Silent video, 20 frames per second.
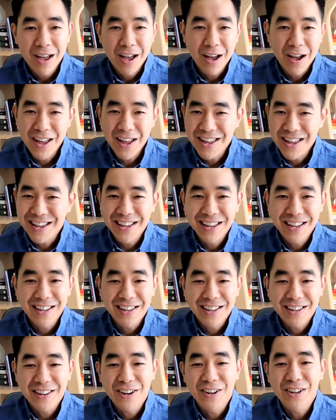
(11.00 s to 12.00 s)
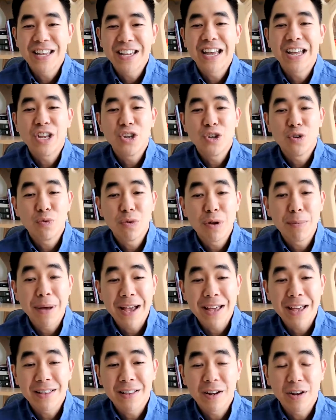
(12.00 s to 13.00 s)
i.e., can you
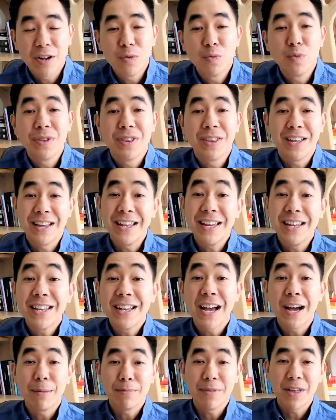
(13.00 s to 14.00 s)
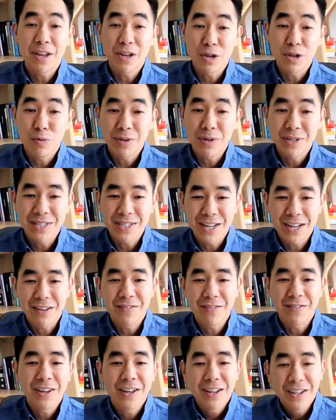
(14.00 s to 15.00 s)
repay the loan with the income that you
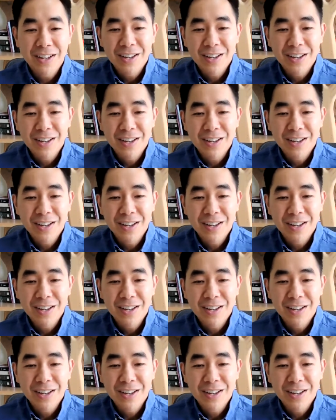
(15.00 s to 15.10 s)
receive?